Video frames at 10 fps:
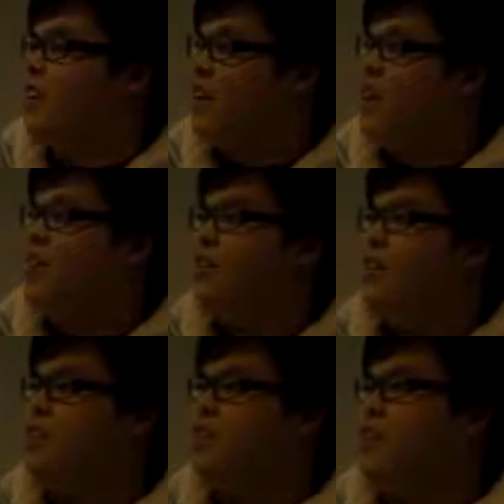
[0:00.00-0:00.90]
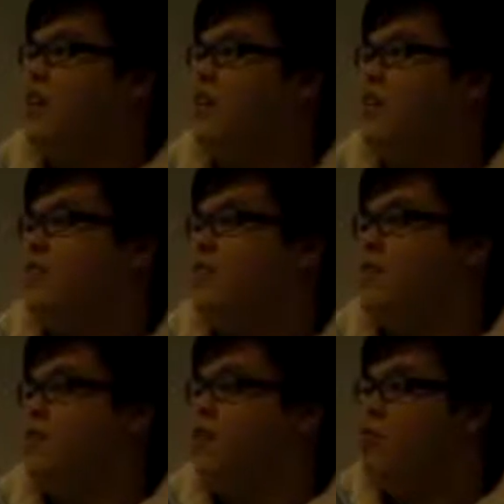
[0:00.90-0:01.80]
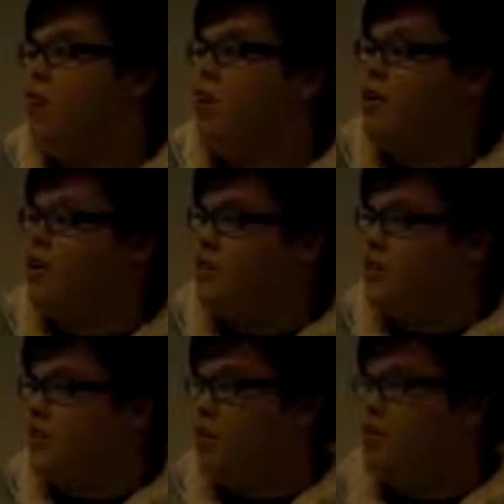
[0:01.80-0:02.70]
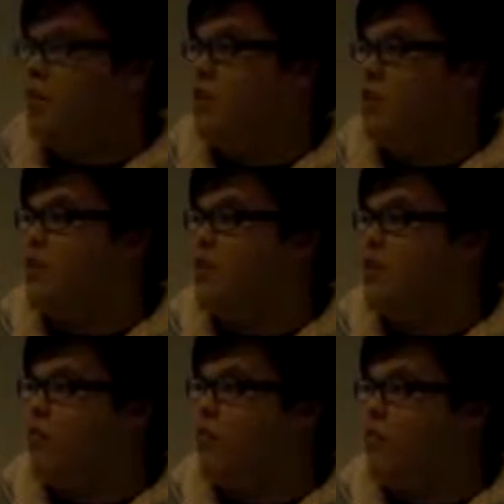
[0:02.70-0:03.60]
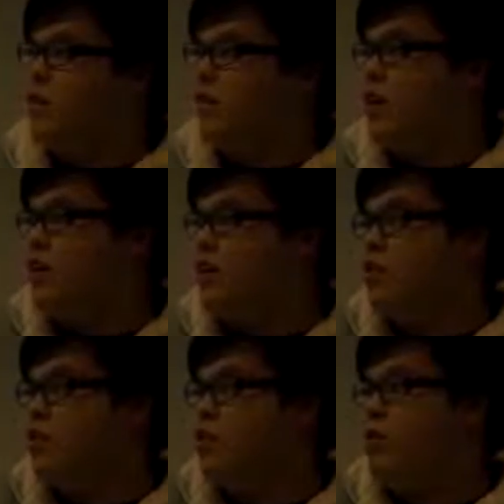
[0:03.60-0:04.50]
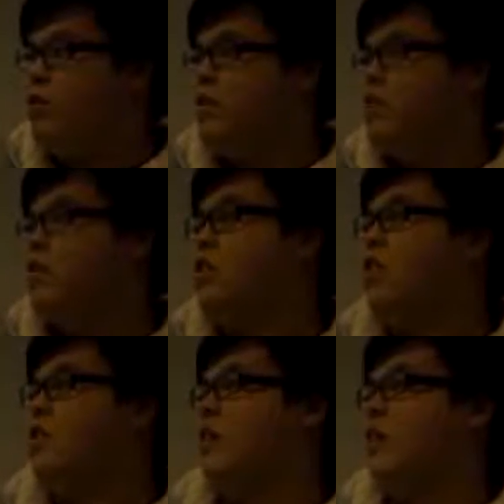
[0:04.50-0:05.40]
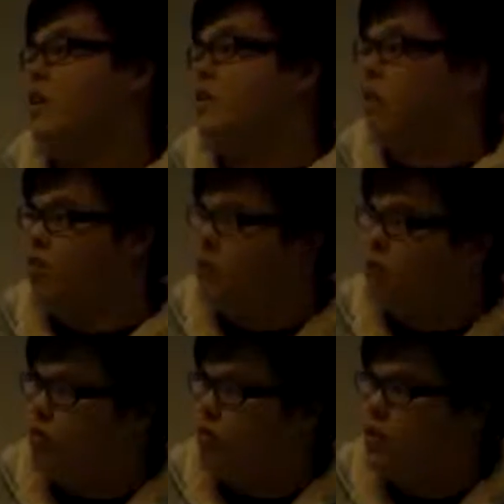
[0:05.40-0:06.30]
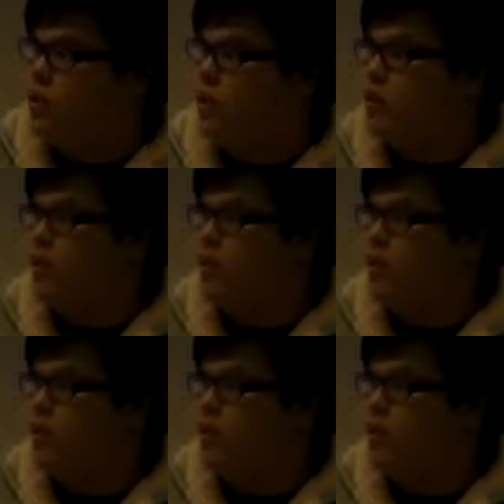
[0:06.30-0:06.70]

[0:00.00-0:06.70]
And this is a protected species in category 1 in the China, and also this is